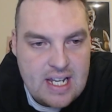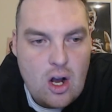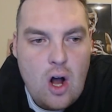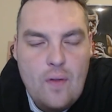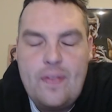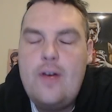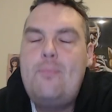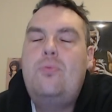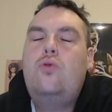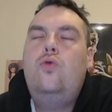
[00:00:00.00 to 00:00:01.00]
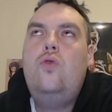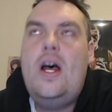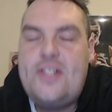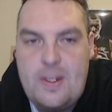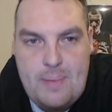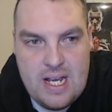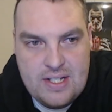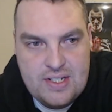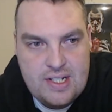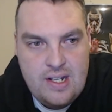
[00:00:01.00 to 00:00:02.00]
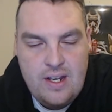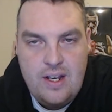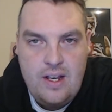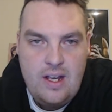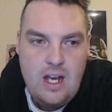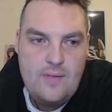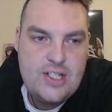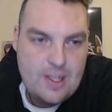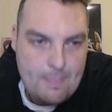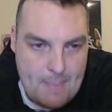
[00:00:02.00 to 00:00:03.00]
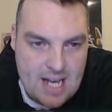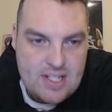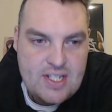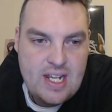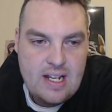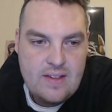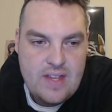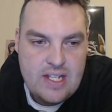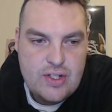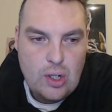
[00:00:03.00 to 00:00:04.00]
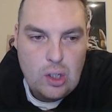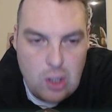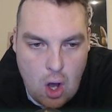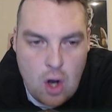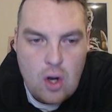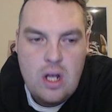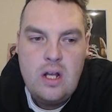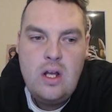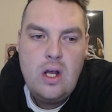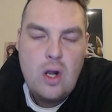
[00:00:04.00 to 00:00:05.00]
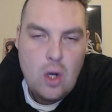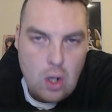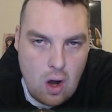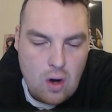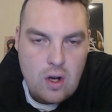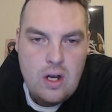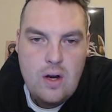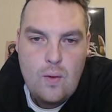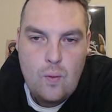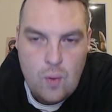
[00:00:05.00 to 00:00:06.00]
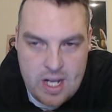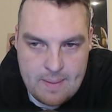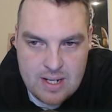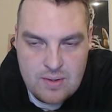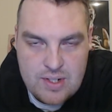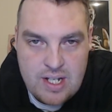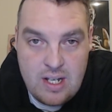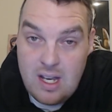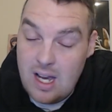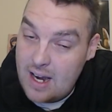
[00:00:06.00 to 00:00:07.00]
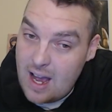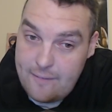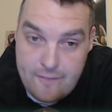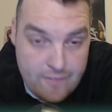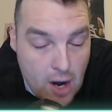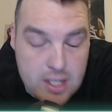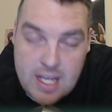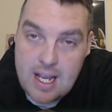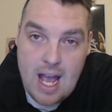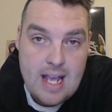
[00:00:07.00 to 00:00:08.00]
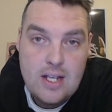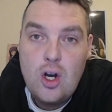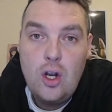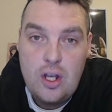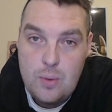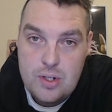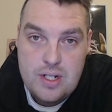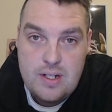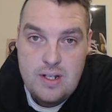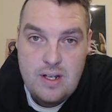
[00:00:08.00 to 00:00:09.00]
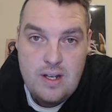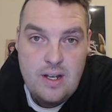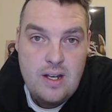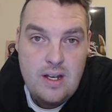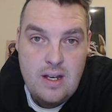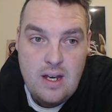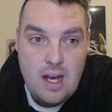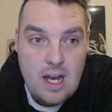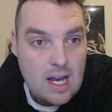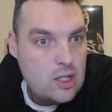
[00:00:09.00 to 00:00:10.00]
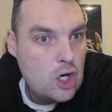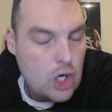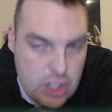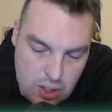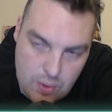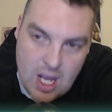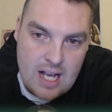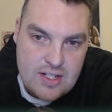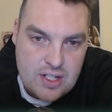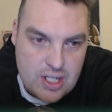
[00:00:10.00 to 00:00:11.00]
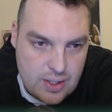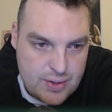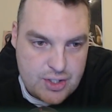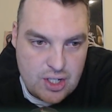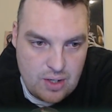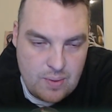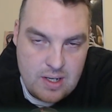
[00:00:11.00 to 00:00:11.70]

on the precipice of cementing this long rebuild. And I fucking hate Collingwood. And I know you guys and girls do.